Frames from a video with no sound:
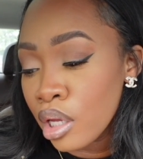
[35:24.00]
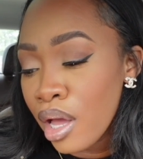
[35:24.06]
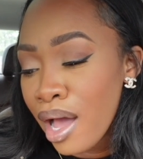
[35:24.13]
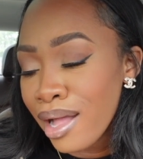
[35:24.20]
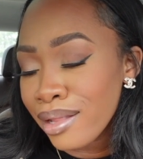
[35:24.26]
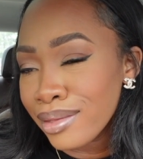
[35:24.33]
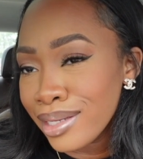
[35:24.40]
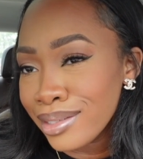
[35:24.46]

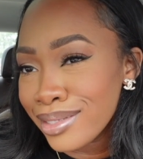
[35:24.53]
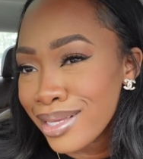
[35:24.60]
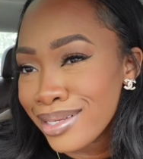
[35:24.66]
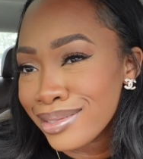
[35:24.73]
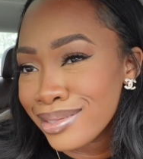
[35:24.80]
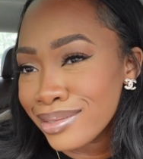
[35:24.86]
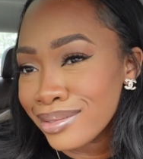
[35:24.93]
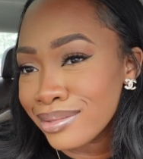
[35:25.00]
I think that's
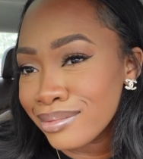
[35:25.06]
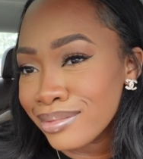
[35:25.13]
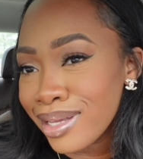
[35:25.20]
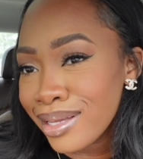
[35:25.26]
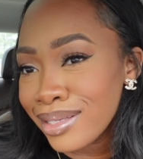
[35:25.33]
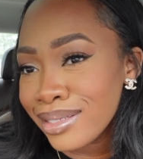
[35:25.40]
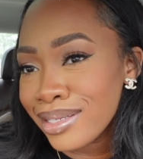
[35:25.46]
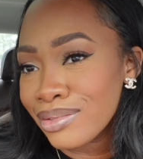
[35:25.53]
what
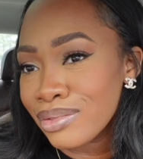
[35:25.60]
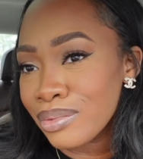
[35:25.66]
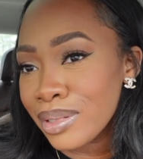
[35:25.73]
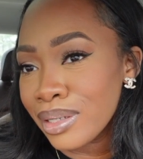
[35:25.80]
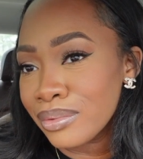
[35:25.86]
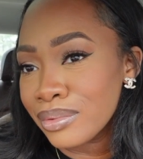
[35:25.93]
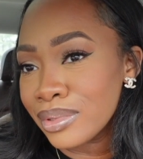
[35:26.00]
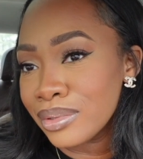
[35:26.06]
we're
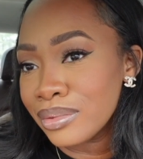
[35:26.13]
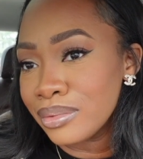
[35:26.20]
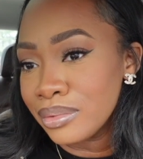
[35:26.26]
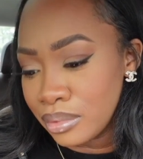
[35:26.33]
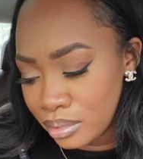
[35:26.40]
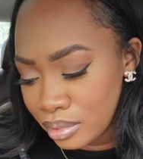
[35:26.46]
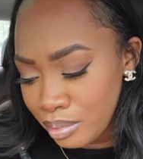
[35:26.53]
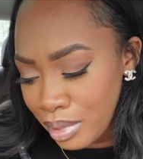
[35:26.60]
gonna do
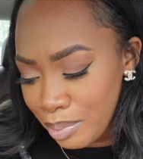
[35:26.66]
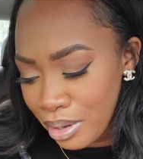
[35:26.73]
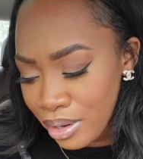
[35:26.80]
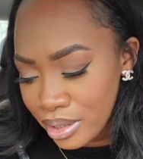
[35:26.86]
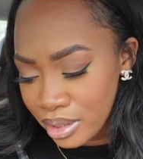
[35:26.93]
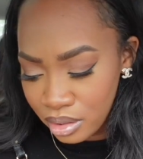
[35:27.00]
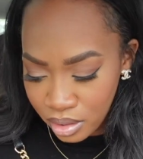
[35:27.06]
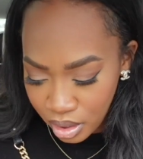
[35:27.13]
on my
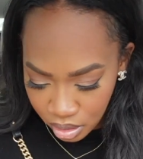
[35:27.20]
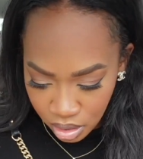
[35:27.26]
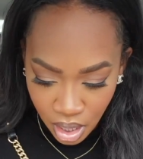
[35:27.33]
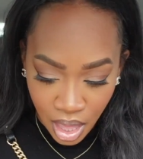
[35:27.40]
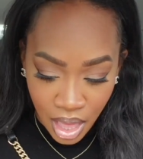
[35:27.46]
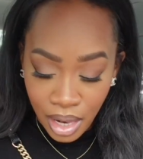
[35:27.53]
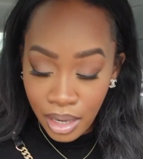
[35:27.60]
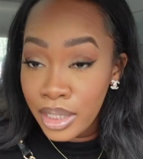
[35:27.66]
part. Okay,
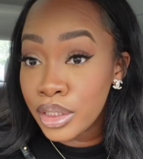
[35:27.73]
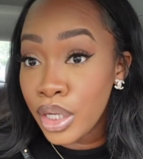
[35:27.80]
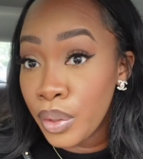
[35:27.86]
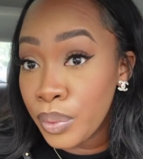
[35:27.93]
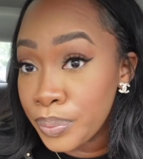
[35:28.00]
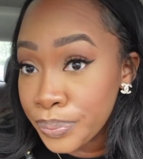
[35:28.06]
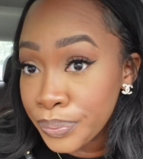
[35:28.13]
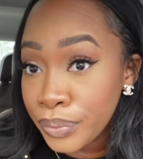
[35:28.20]
let's go,
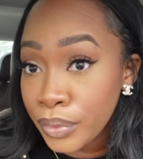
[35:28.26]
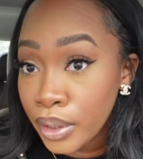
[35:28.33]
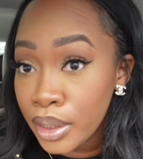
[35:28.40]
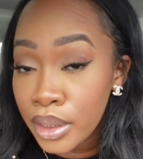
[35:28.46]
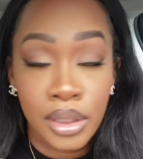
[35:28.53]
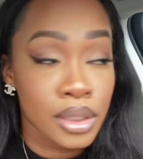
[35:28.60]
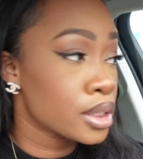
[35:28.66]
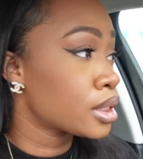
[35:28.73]

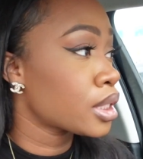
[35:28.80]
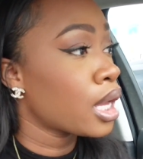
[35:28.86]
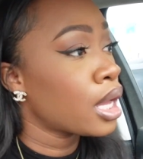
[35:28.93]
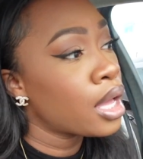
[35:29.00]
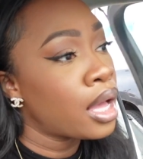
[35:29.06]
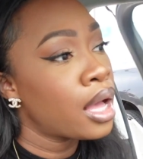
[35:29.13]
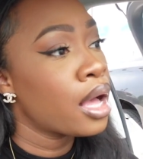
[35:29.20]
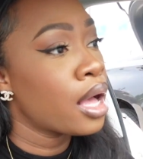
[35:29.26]
because
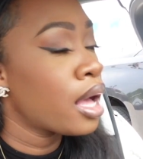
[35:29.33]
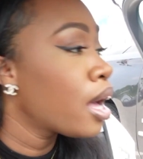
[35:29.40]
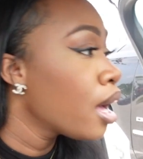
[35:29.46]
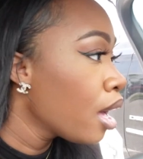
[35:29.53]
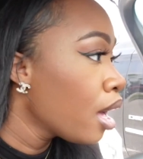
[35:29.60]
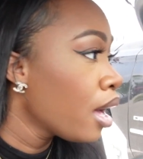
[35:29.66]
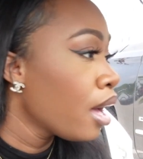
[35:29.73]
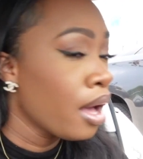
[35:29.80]

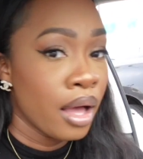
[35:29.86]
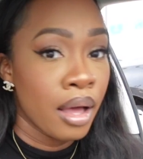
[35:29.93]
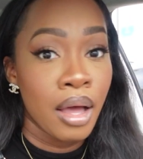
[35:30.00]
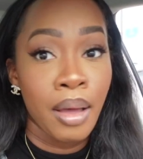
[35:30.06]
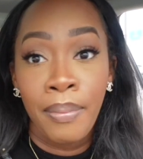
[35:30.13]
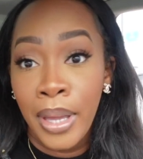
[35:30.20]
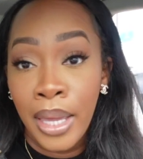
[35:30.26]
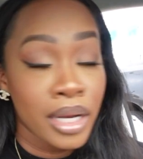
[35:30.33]

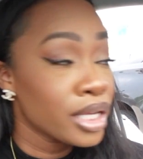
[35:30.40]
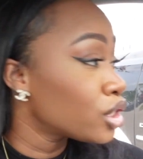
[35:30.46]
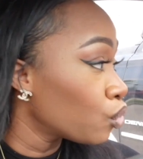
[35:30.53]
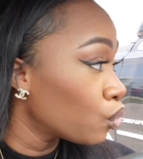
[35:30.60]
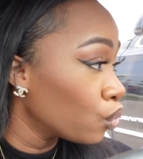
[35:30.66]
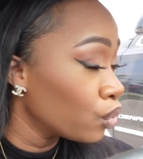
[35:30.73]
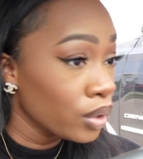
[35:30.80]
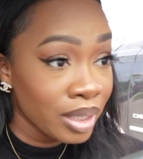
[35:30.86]
it is
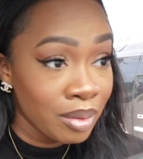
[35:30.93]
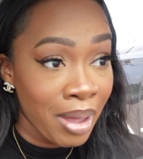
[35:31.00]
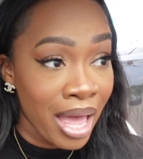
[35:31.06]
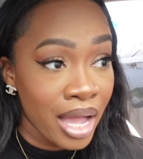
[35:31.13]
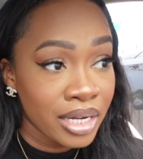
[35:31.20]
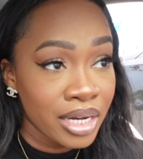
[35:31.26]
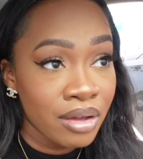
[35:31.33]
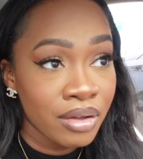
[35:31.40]
really
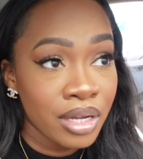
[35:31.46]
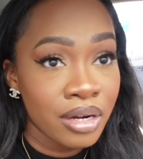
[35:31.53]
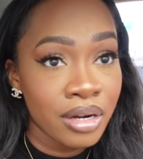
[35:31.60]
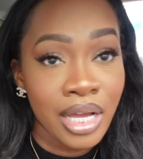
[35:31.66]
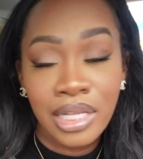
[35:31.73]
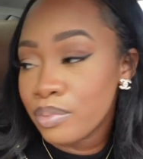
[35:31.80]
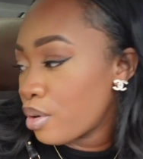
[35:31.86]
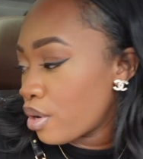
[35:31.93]
packed out here. I
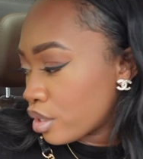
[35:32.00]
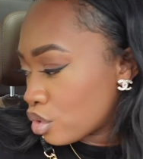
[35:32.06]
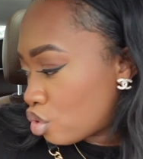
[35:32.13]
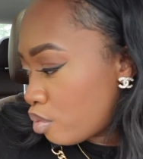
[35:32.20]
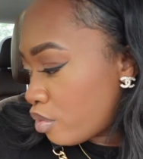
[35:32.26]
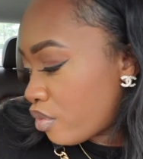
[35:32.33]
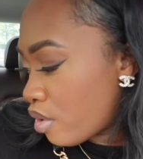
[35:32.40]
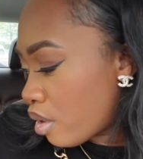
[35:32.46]
had to park
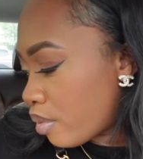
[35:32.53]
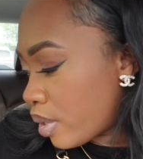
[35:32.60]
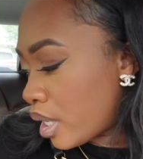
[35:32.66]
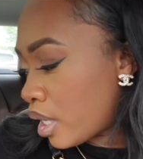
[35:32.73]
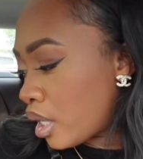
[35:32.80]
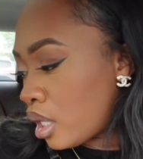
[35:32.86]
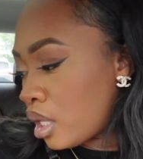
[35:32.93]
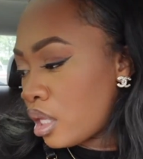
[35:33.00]
super far
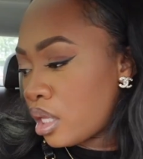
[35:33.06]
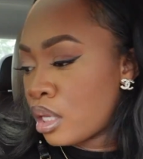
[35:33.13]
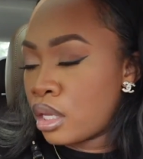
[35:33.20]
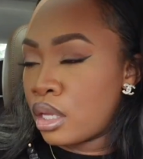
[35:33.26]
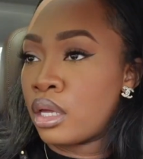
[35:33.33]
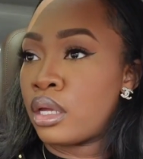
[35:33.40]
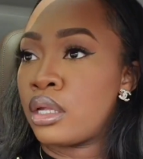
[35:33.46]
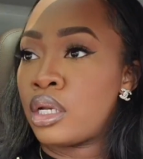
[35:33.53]
away,
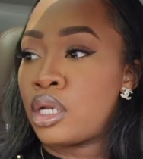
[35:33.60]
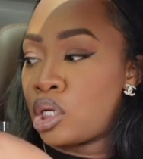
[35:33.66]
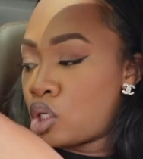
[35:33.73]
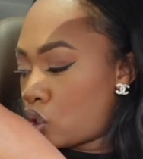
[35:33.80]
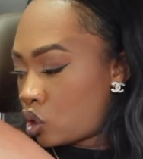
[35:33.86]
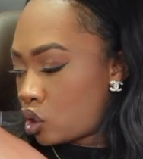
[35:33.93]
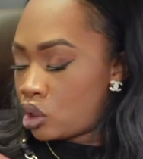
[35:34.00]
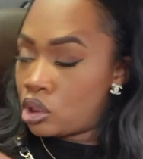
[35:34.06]
and
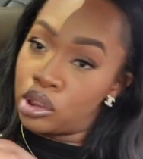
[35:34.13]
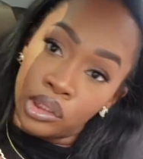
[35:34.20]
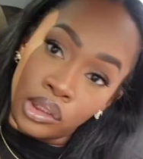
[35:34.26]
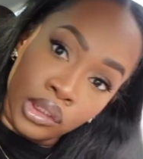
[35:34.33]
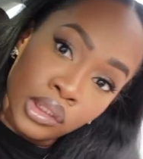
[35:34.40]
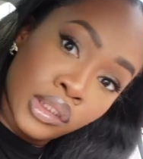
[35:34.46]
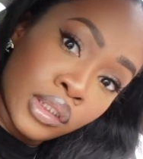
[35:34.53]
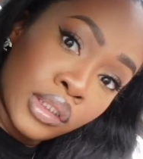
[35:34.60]

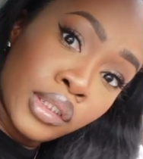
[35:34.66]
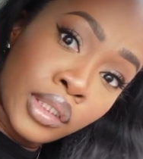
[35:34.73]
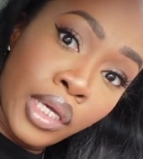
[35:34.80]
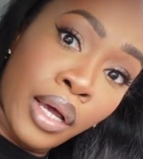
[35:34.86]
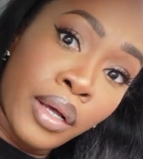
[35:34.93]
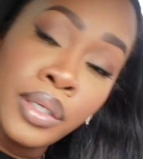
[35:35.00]
yeah,